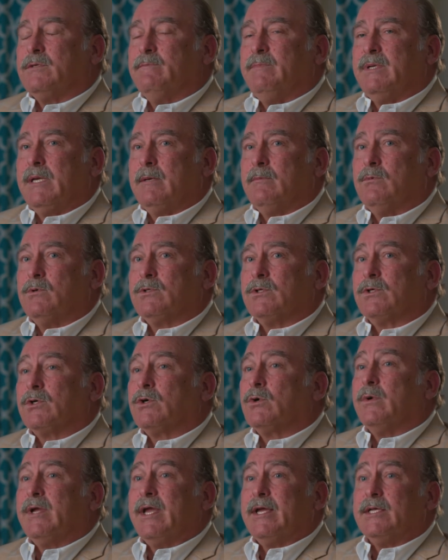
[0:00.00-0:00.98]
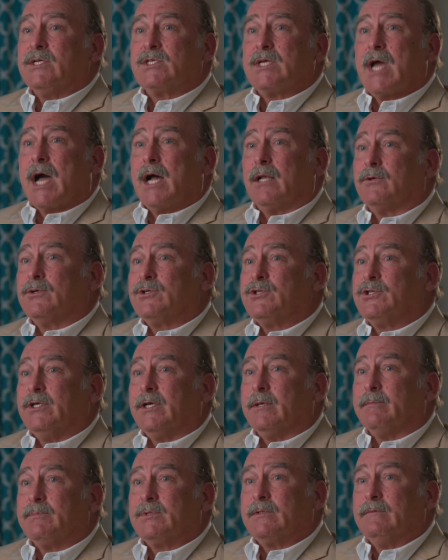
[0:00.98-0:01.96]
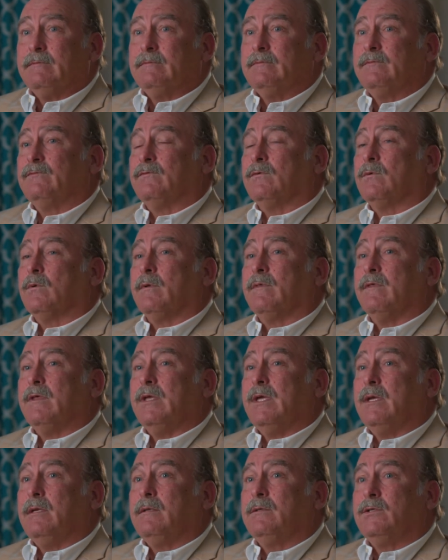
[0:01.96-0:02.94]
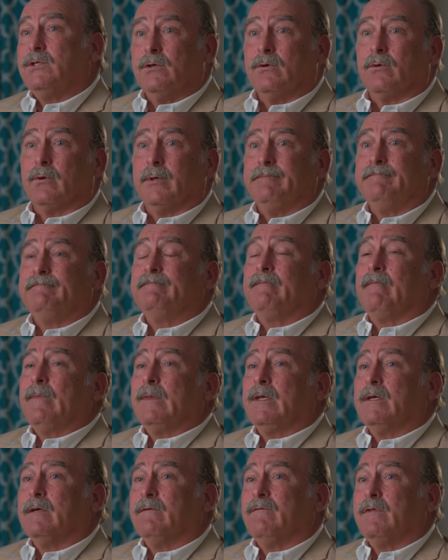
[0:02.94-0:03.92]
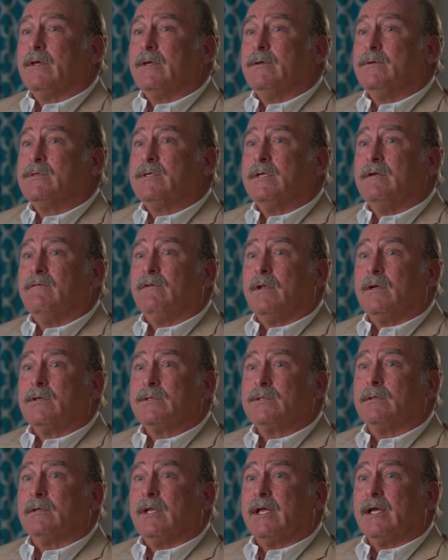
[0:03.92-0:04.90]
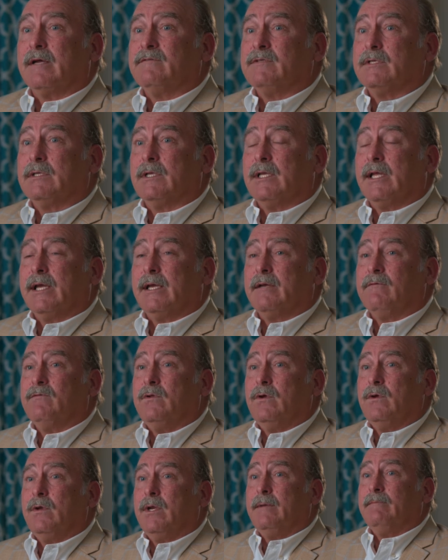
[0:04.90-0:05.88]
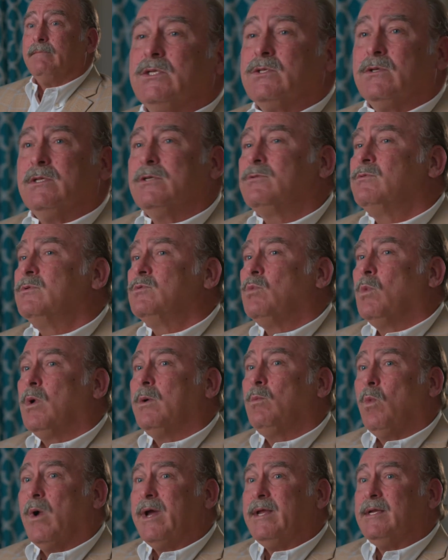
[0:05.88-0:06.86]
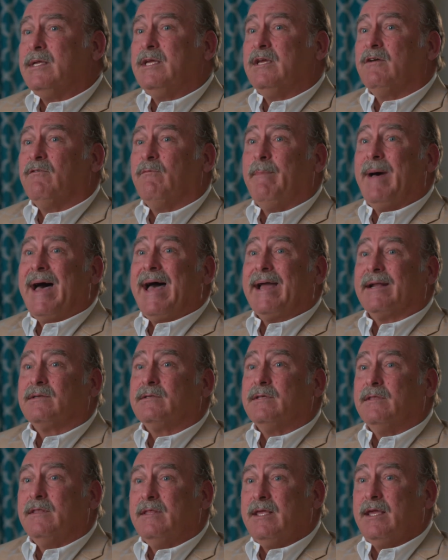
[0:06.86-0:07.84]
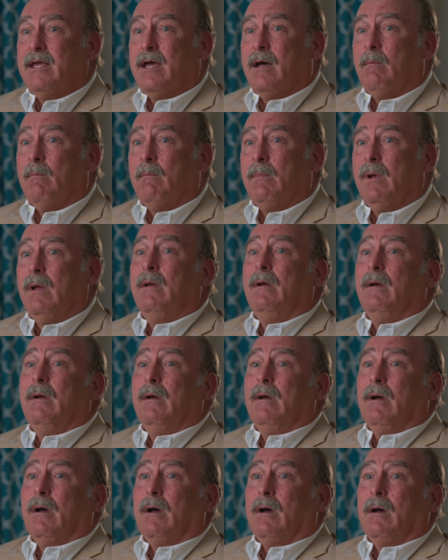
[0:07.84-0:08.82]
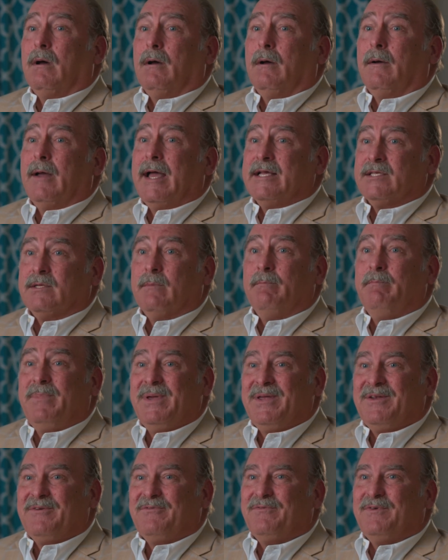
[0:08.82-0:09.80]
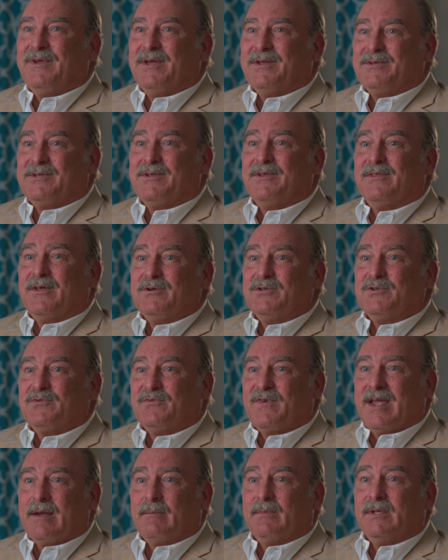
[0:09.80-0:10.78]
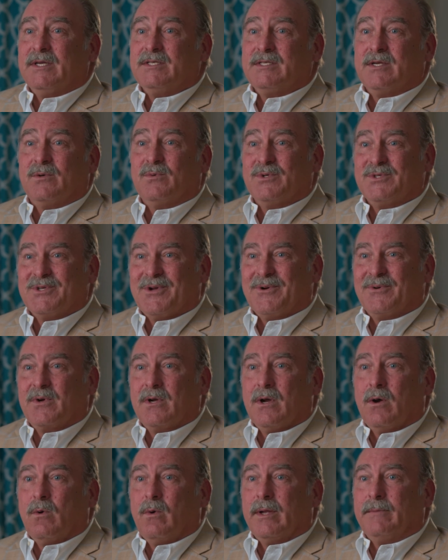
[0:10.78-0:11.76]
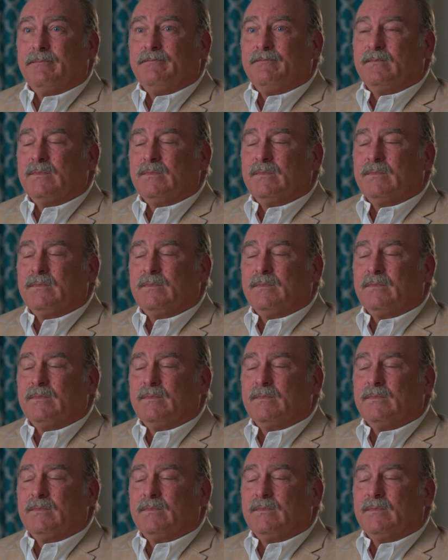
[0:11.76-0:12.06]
to be able to create scholarships for the children of those that have lost their lives in the line of duty. So this was one way to give back to them as a benefit to those families that was ongoing.